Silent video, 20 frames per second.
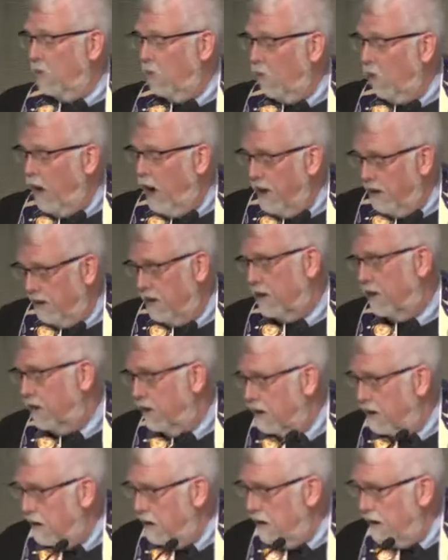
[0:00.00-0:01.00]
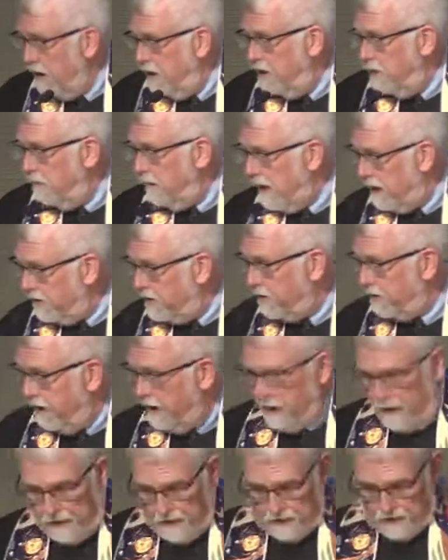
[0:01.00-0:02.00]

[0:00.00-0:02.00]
water in the Mediterranean